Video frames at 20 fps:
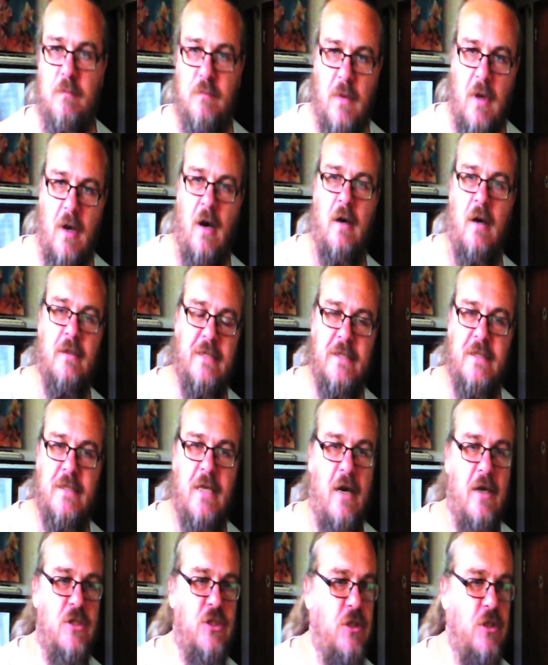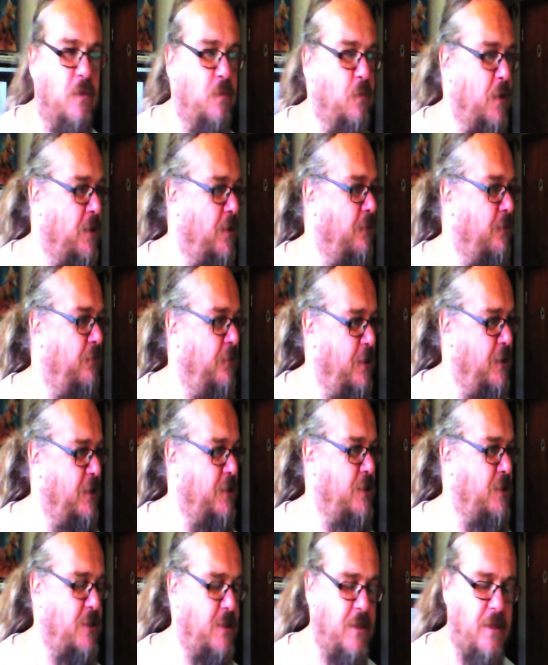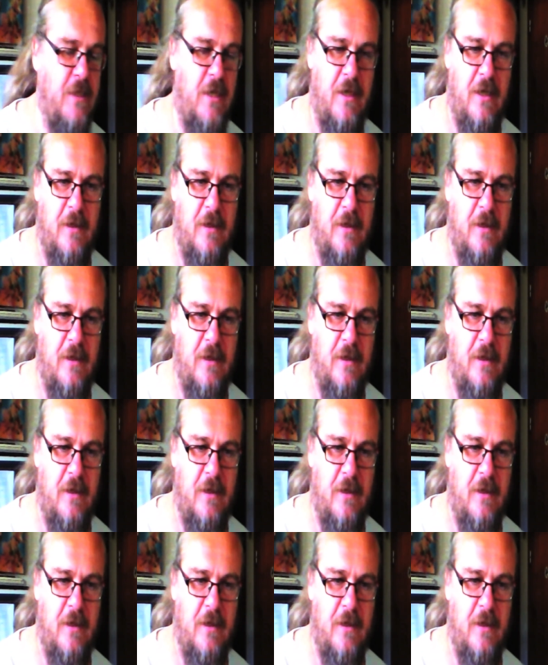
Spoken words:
our discussion with the first